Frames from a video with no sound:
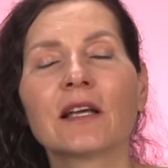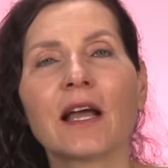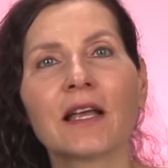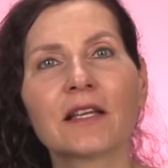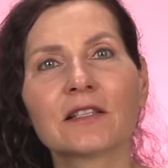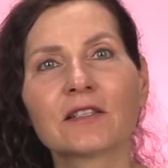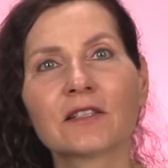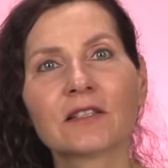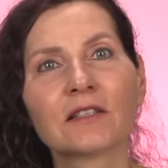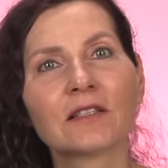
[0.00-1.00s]
And
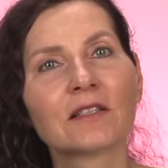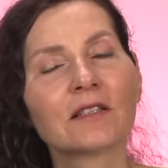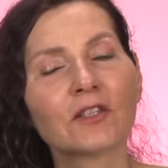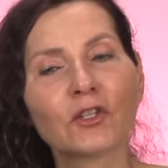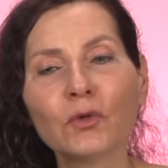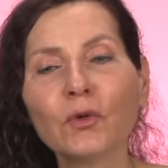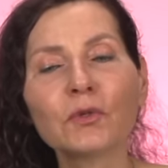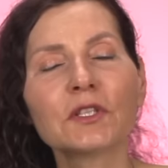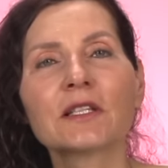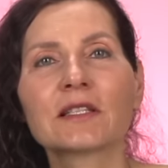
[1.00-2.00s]

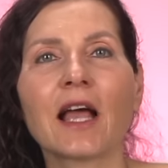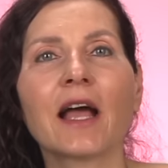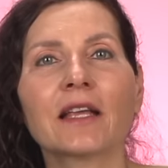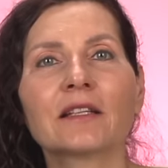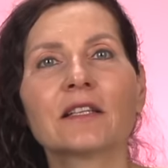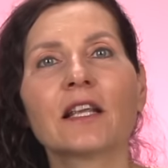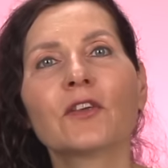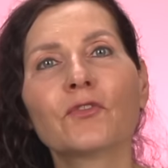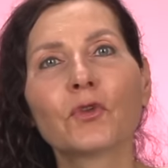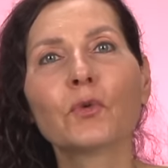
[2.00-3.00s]
you decide
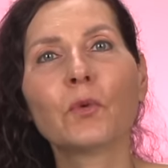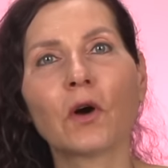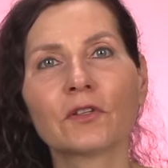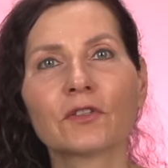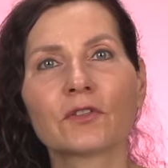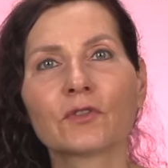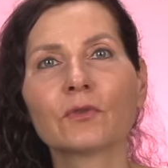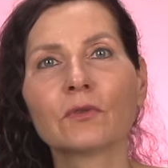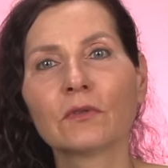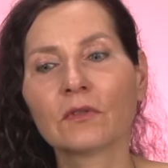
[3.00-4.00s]
if you want
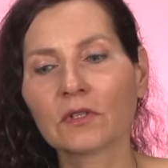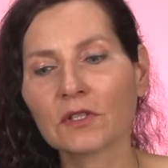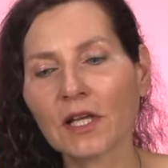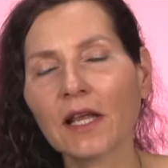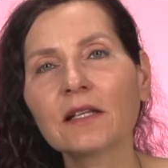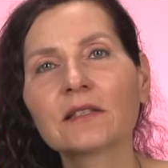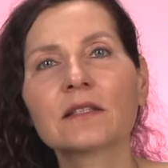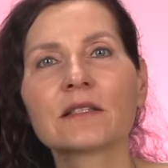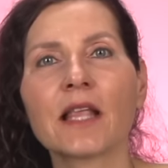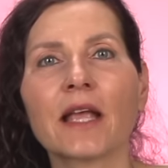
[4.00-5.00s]
to take
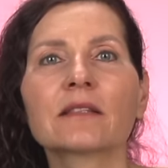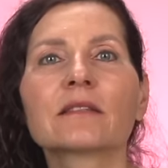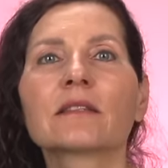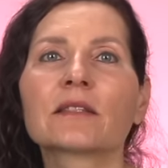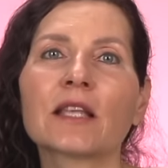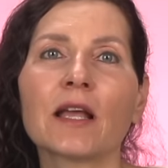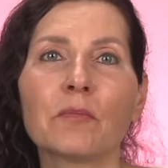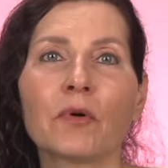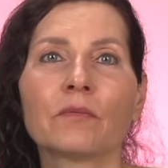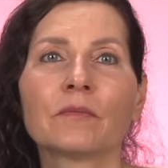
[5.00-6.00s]
this next
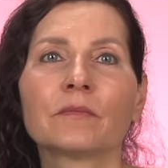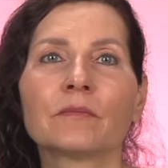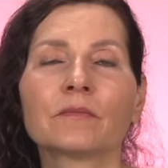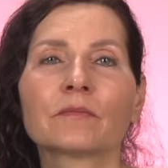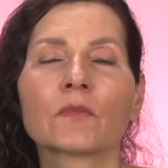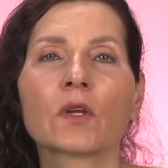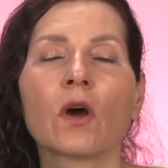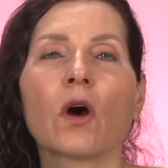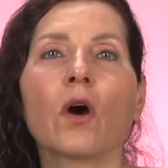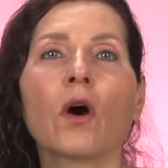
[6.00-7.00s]
step
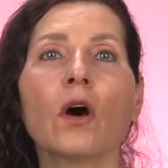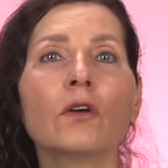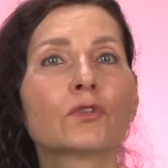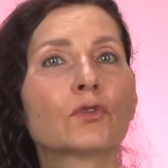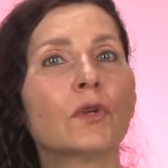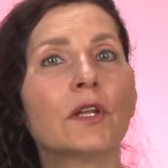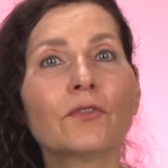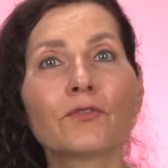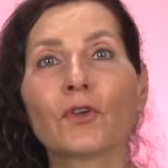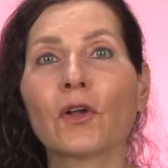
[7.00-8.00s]
or to
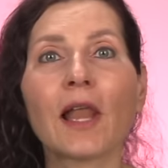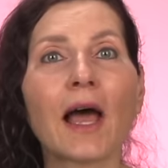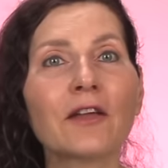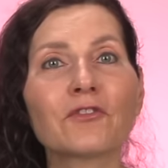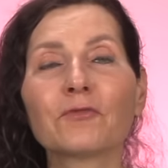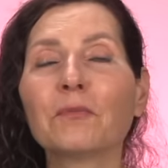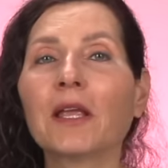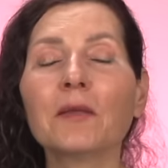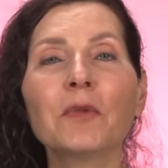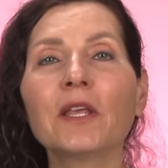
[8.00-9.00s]
live your life
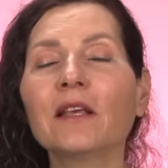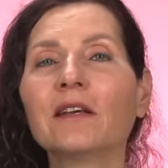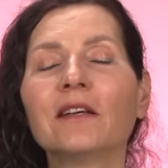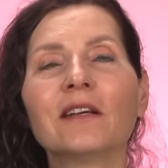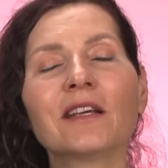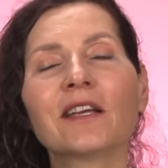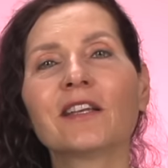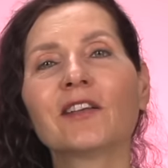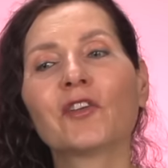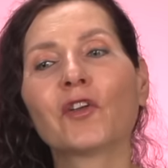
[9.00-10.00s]
maybe
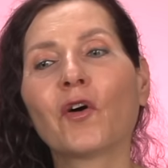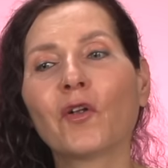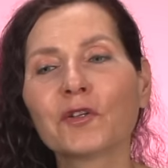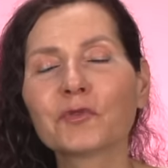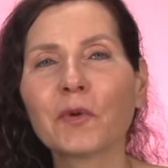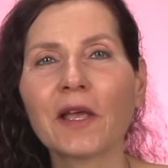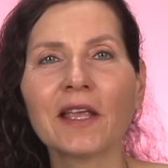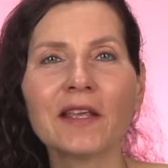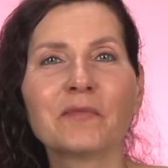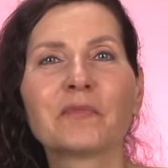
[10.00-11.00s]
in an old
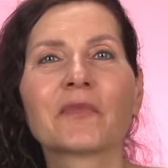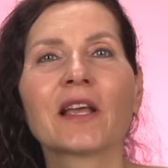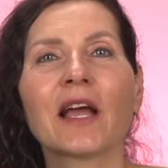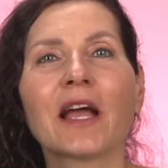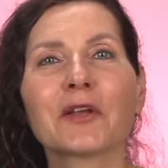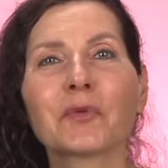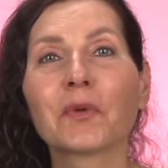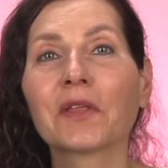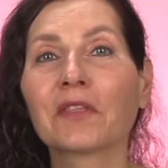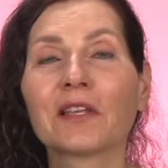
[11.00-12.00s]
way and
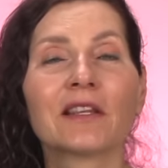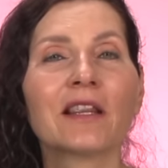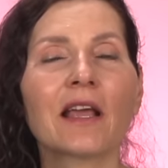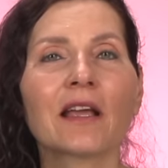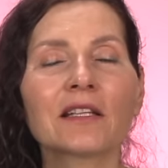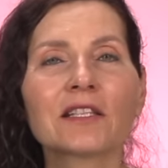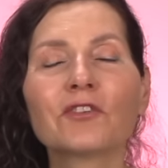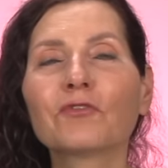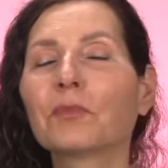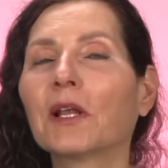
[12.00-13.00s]
with
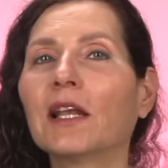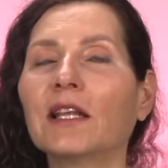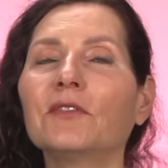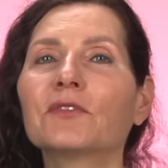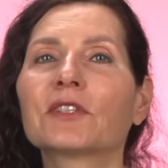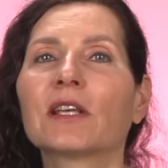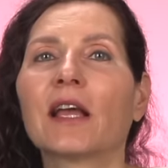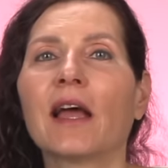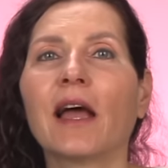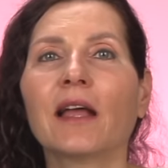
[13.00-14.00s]
negative beliefs
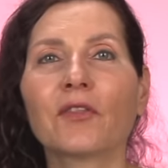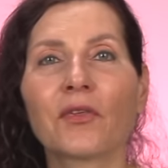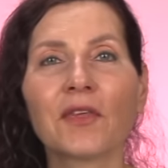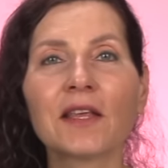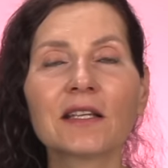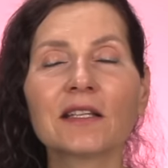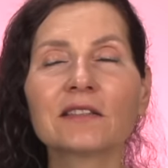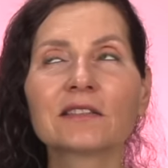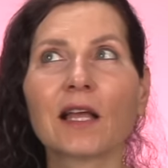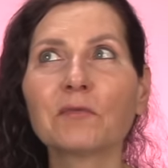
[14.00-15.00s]
and thinking
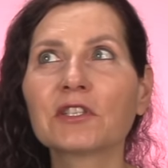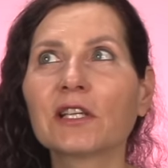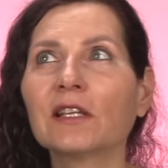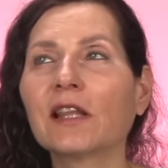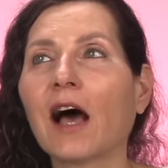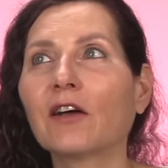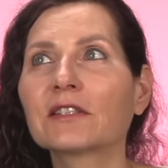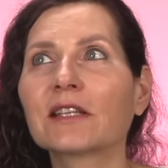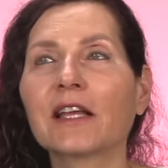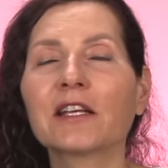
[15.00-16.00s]
something in the
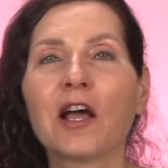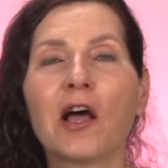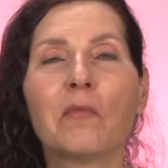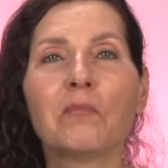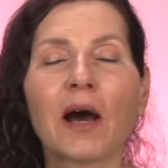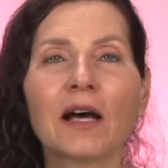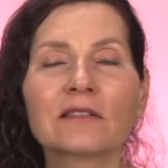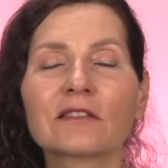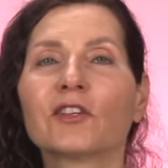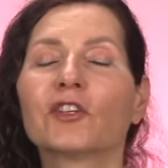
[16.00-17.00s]
outside
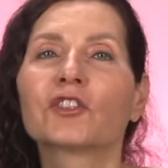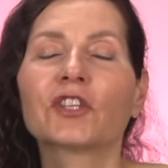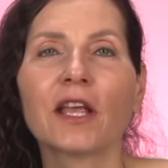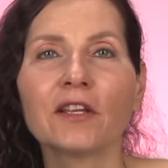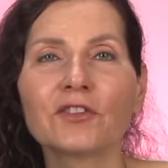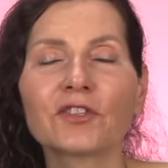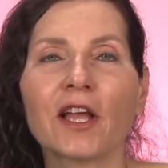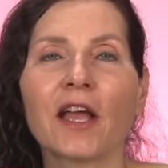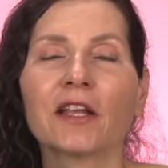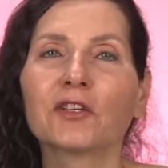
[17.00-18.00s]
must change
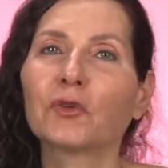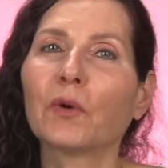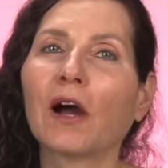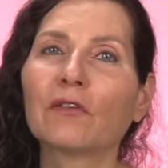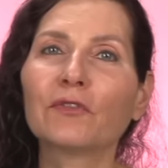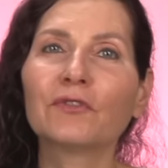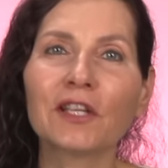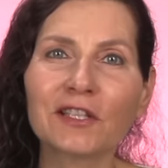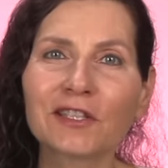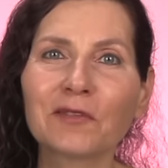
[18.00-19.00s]
and you are a
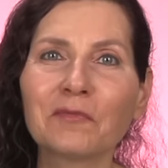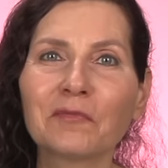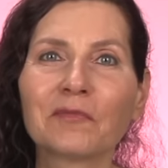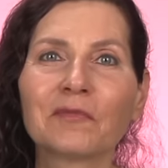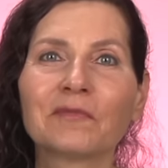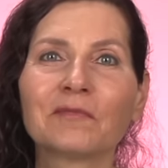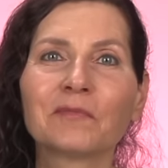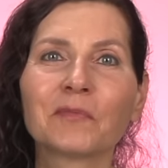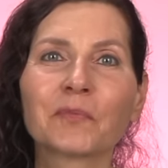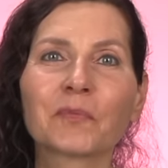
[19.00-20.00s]
victim.
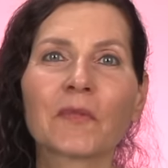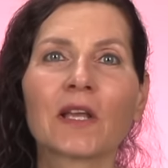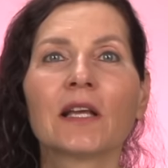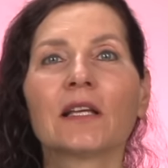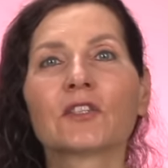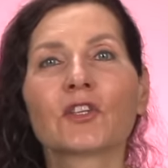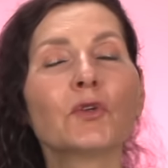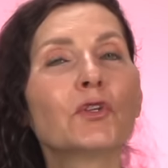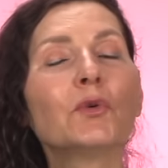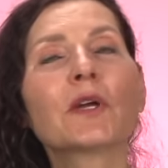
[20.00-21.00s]
So
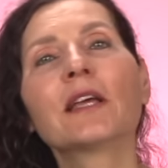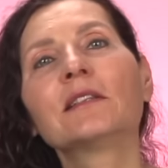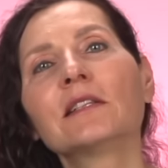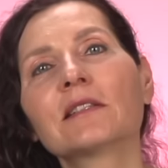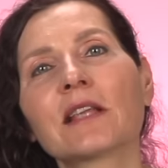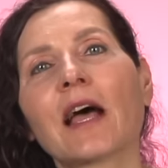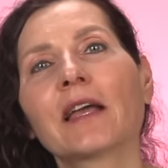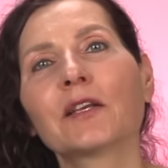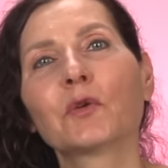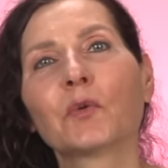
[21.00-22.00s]
you can
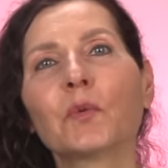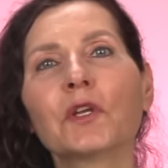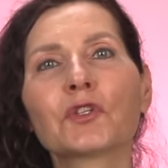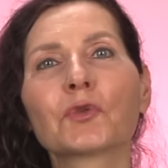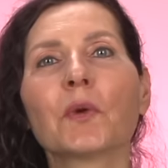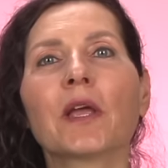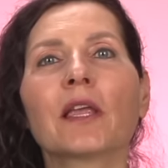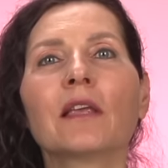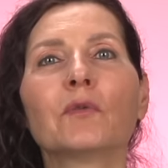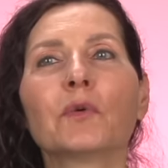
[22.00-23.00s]
decide which
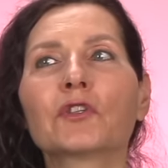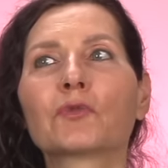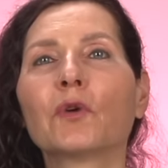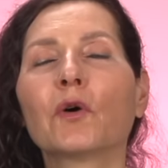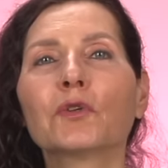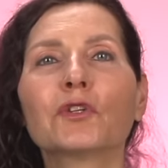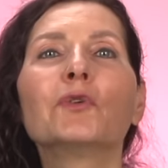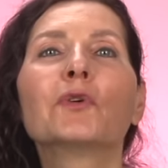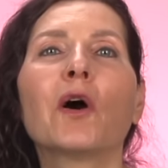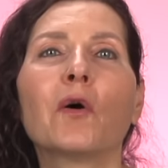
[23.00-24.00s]
way, which road
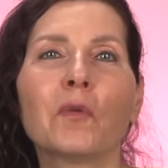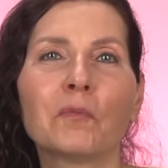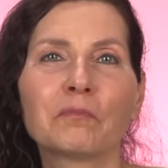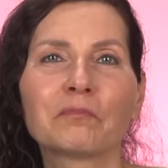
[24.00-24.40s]
you go.